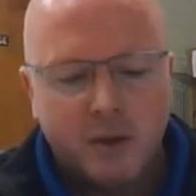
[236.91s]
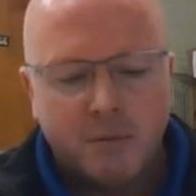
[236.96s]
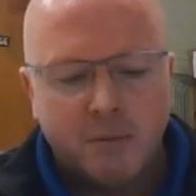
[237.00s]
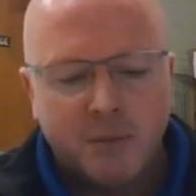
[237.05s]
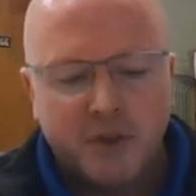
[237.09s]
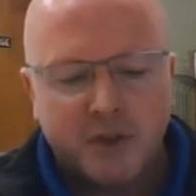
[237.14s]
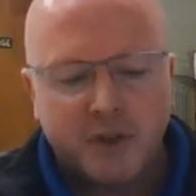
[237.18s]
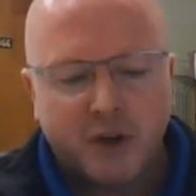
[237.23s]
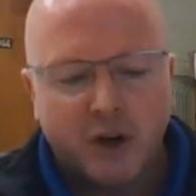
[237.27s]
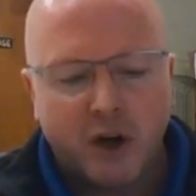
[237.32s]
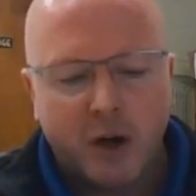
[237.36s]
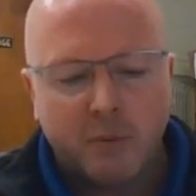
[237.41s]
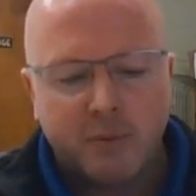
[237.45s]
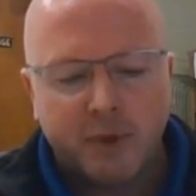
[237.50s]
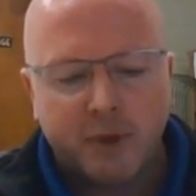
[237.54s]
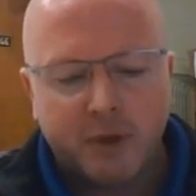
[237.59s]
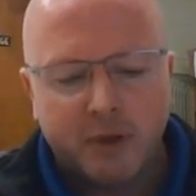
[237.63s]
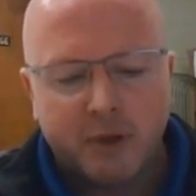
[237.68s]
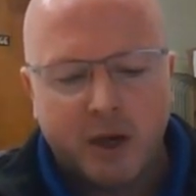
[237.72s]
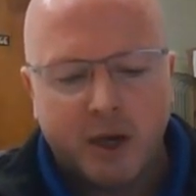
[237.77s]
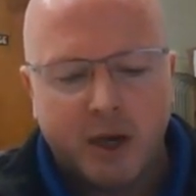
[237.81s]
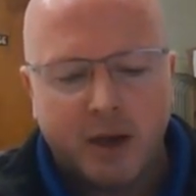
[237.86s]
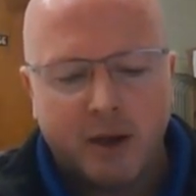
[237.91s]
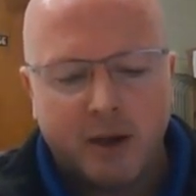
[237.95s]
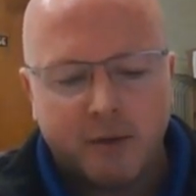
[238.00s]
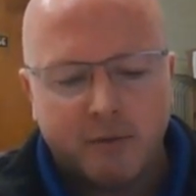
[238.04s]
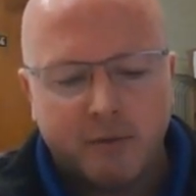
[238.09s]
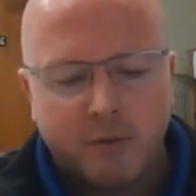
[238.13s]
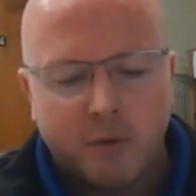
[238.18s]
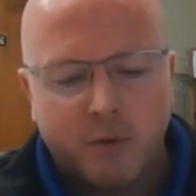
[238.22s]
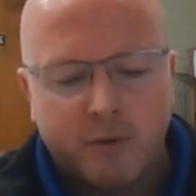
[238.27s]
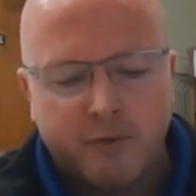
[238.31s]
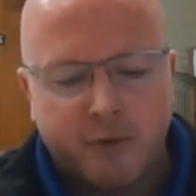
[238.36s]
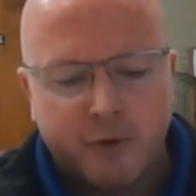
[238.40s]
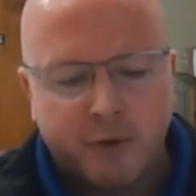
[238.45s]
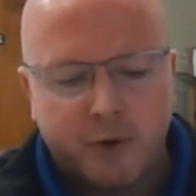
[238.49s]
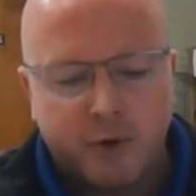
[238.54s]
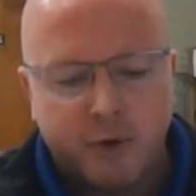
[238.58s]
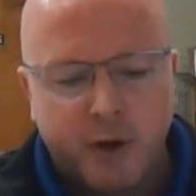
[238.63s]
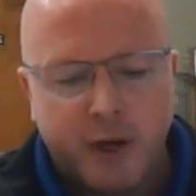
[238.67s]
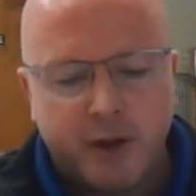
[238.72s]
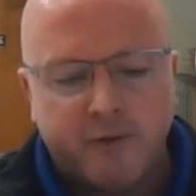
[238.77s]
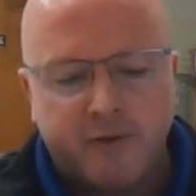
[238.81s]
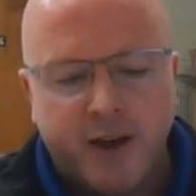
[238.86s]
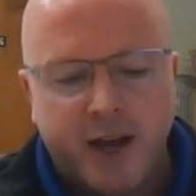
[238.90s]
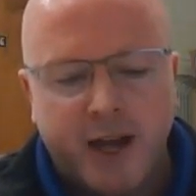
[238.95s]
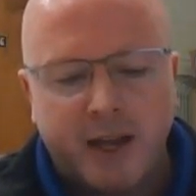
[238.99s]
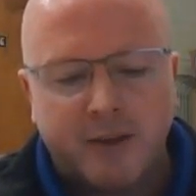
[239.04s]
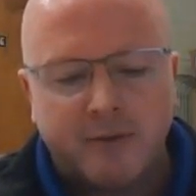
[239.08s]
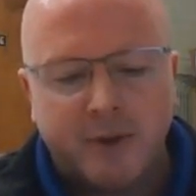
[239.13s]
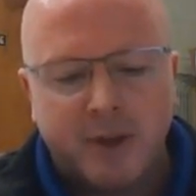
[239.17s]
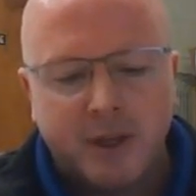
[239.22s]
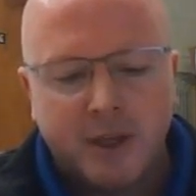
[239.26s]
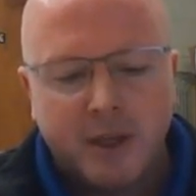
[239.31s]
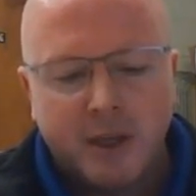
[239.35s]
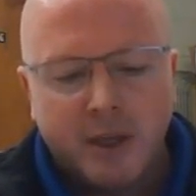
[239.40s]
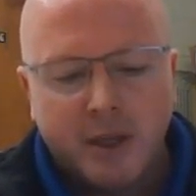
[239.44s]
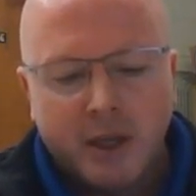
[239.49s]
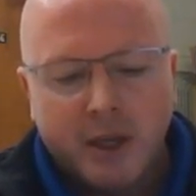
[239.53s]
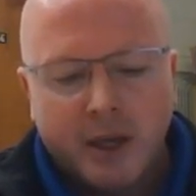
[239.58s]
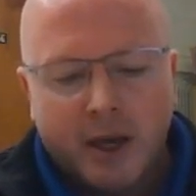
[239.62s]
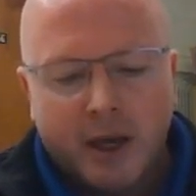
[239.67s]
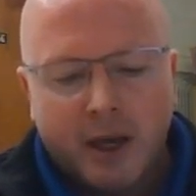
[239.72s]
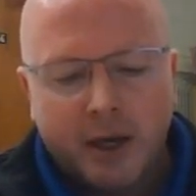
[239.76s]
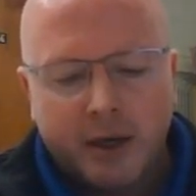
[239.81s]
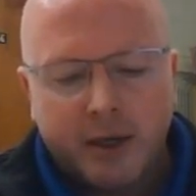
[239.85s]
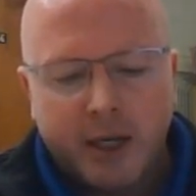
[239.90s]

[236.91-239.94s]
Miss Carpen, uh, for grade five, uh,